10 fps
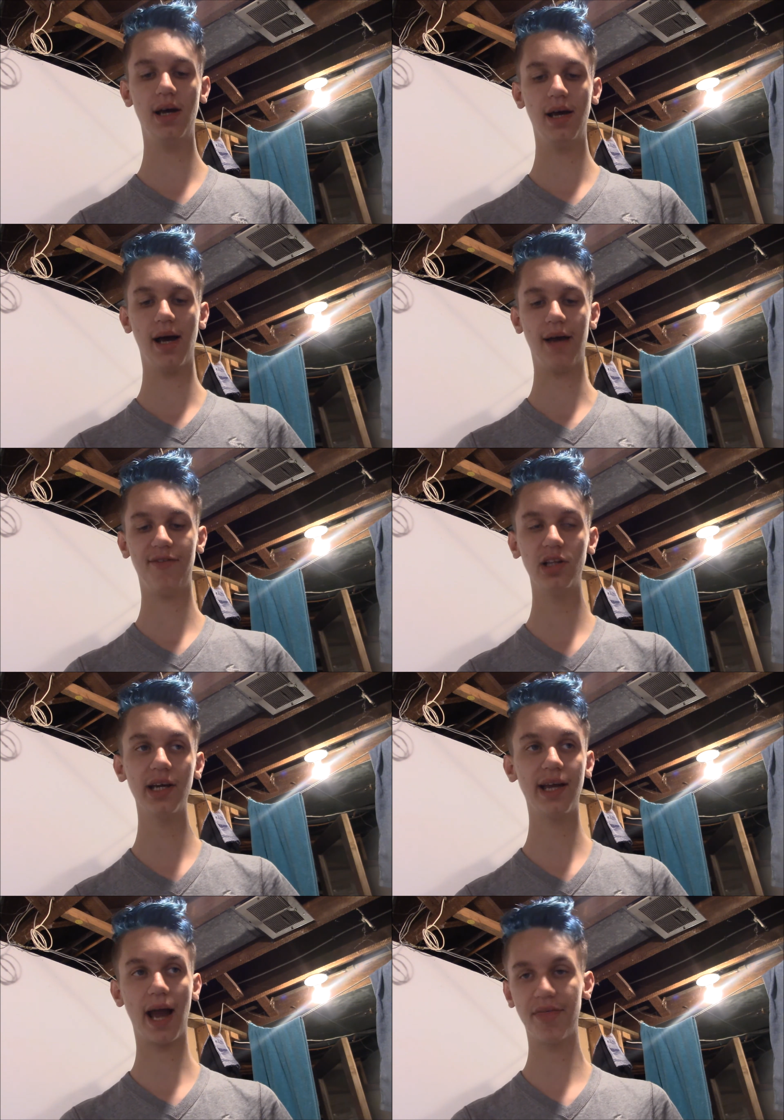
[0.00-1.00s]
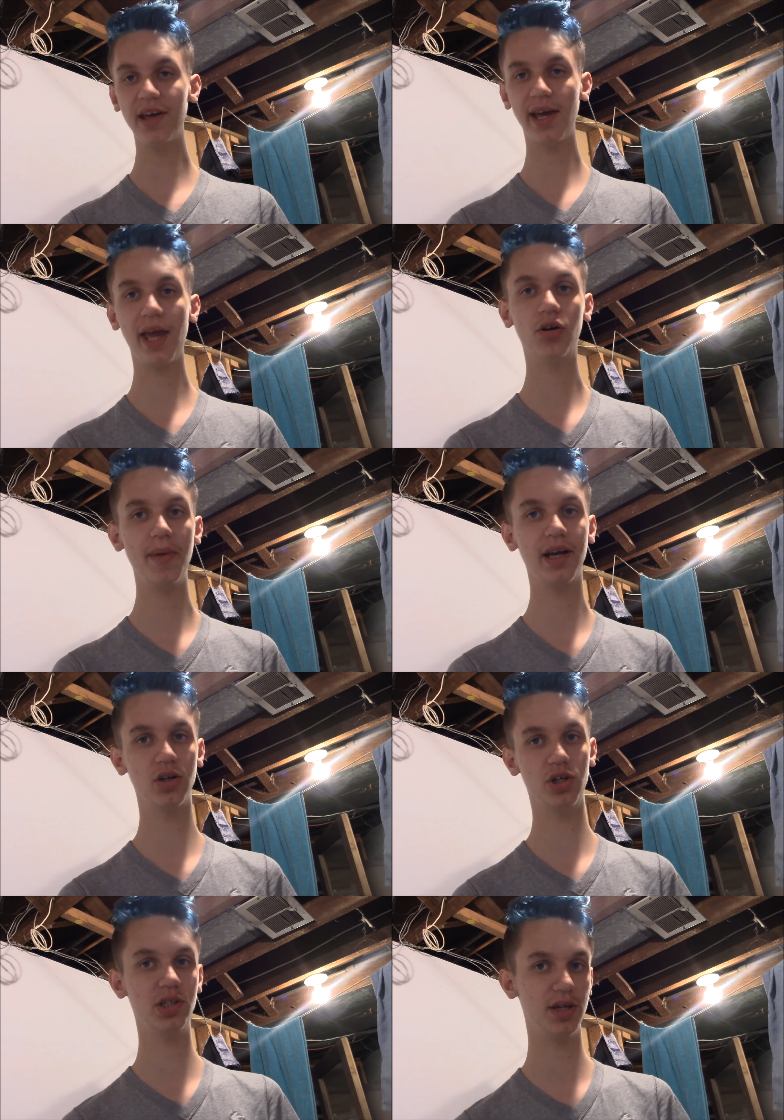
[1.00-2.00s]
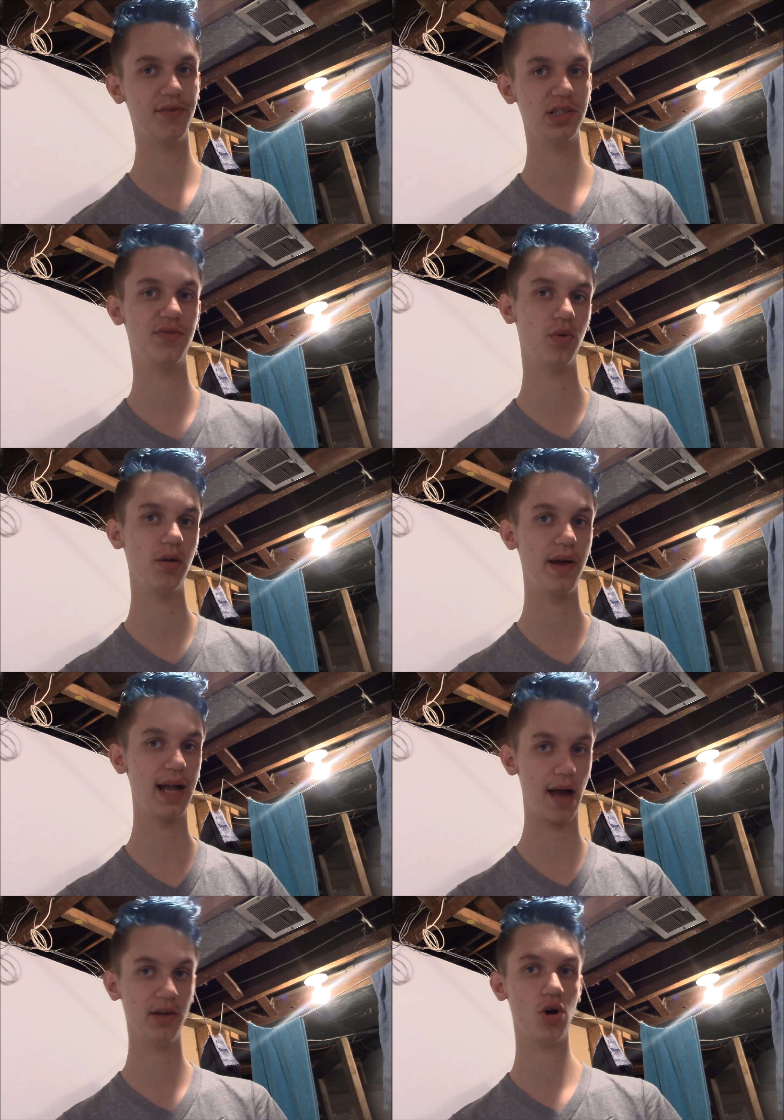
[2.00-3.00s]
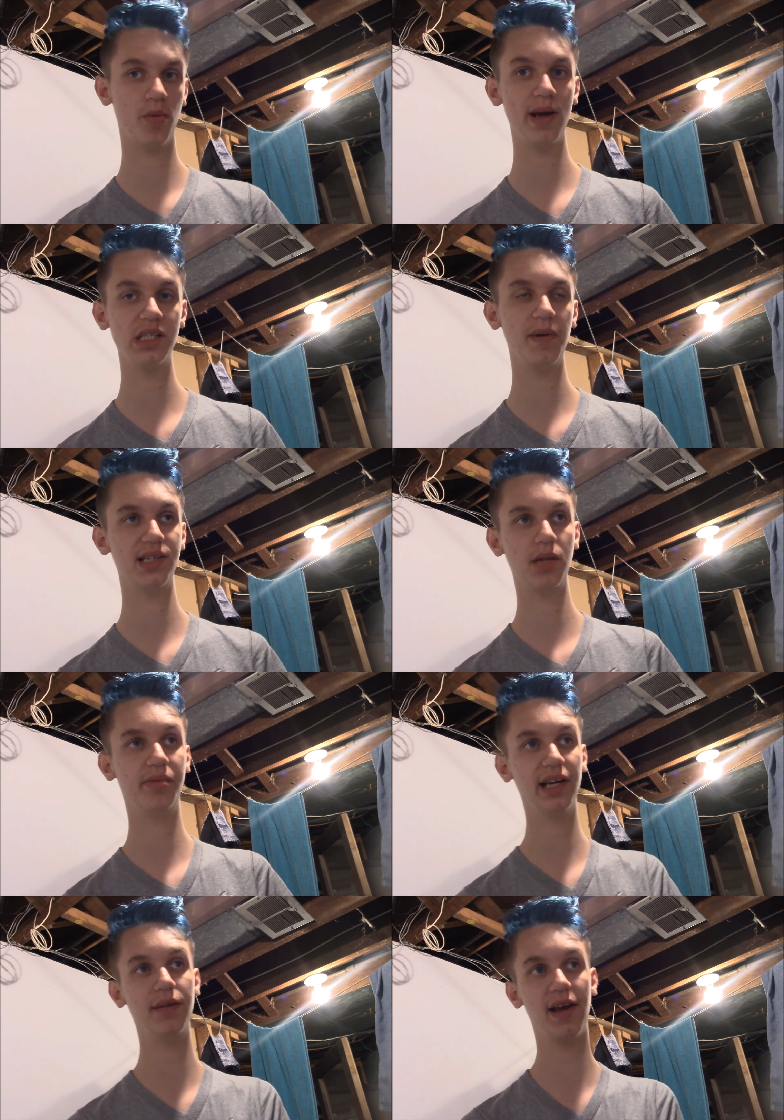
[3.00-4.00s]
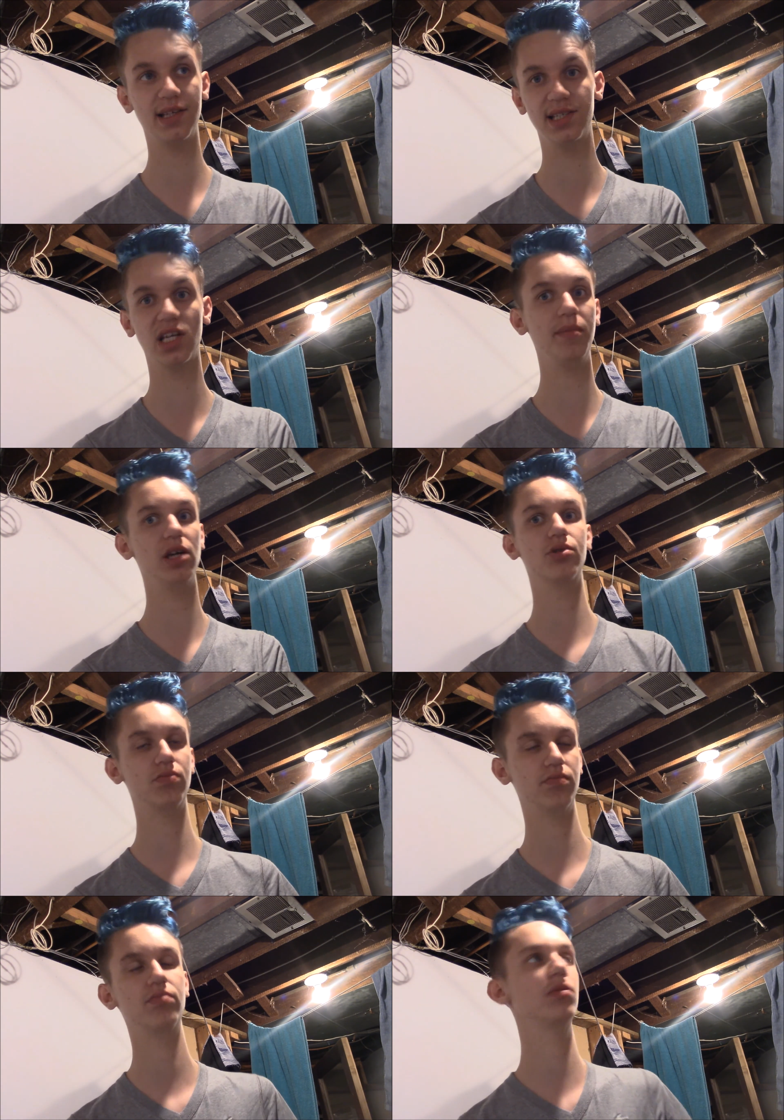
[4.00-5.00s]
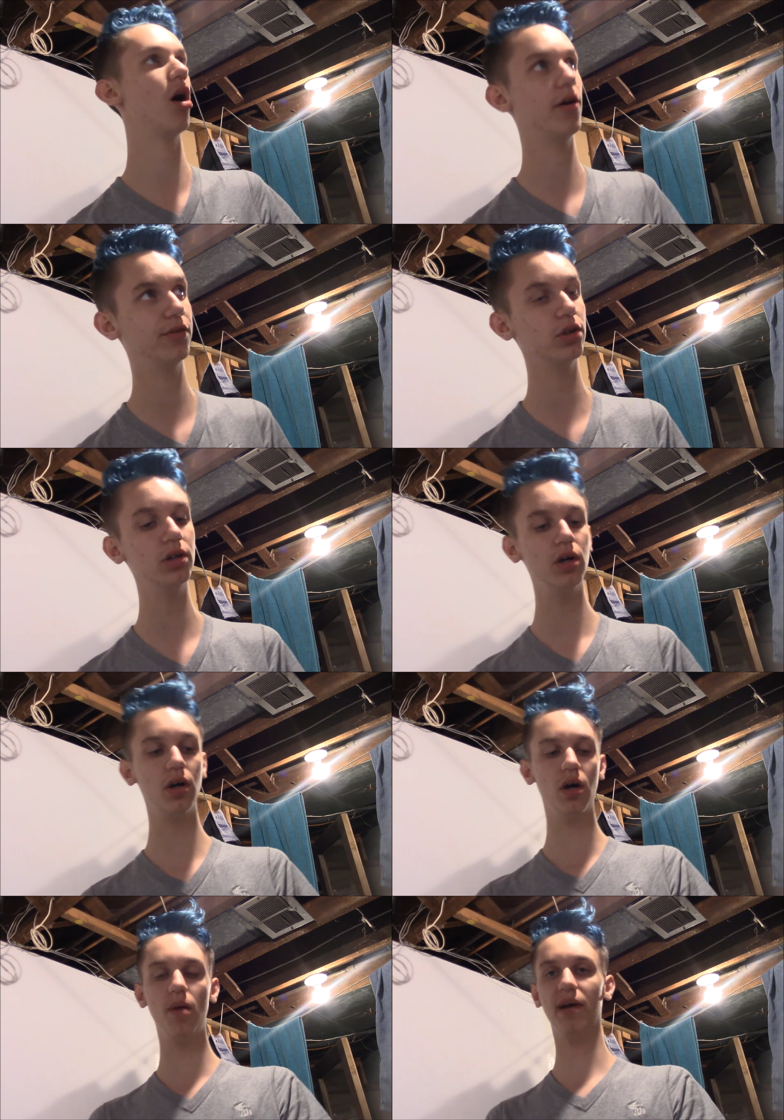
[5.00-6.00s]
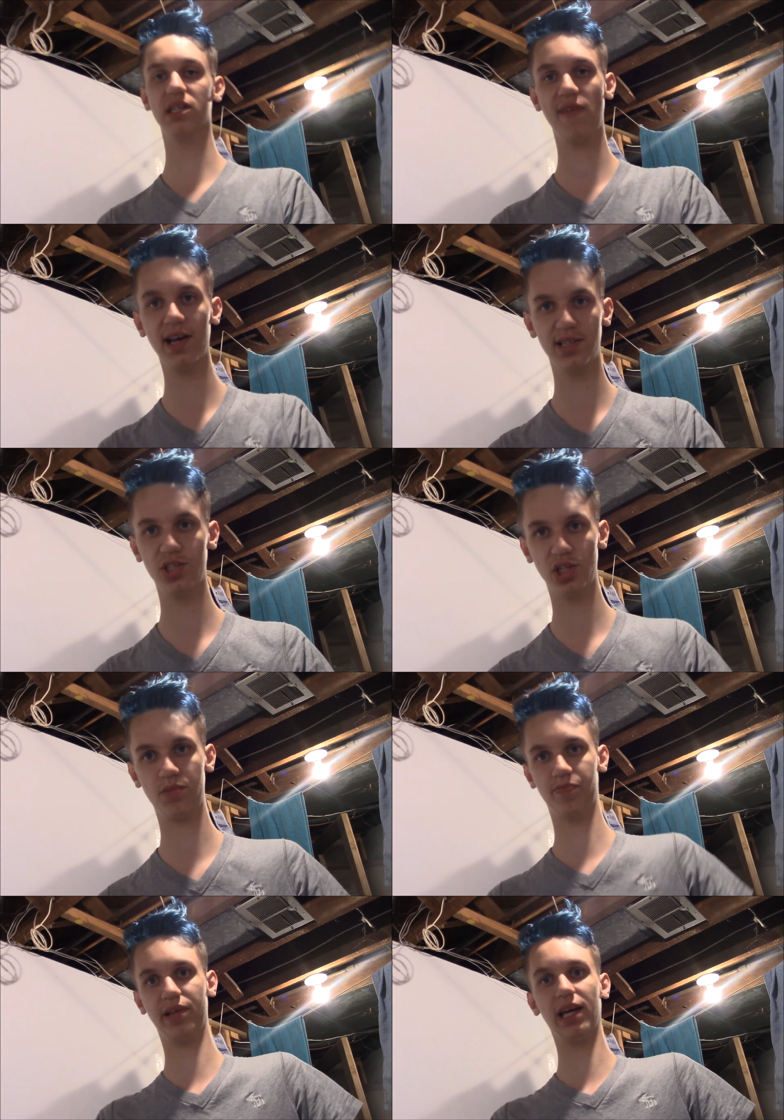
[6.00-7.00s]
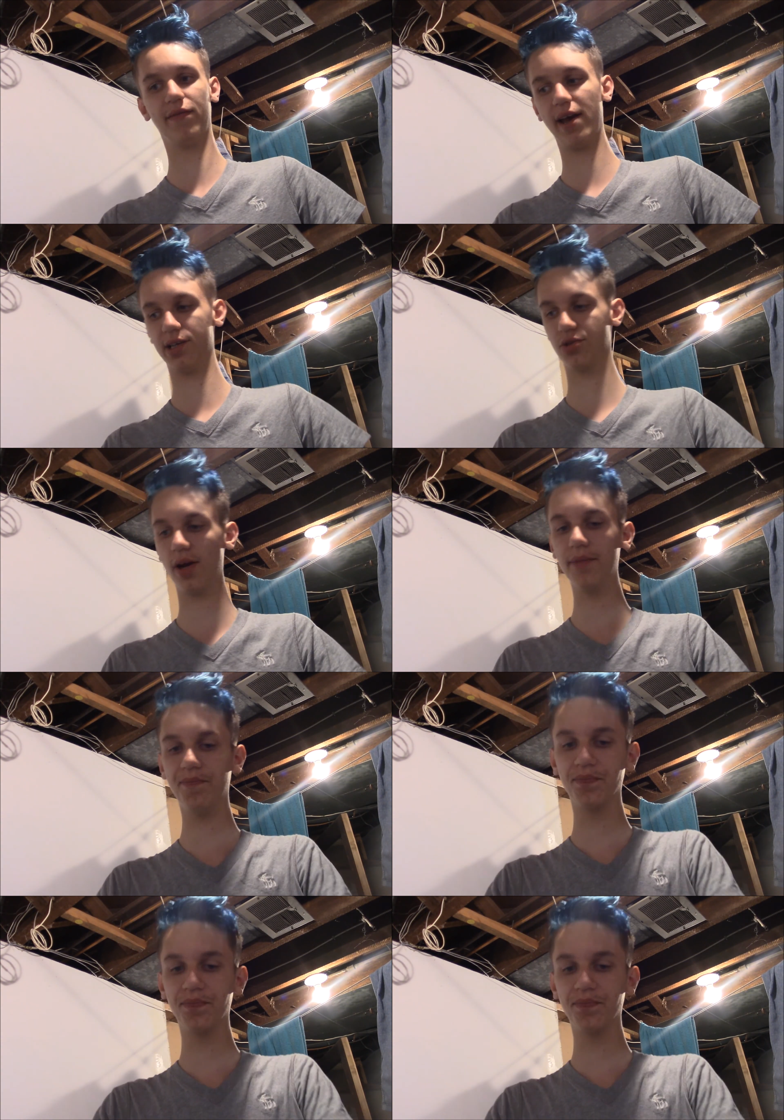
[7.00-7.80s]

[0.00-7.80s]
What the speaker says: I think it will make a good difference for Winnipeg having home ice because then playing in Vegas is going to be awful because Vegas is just playing in Vegas, right?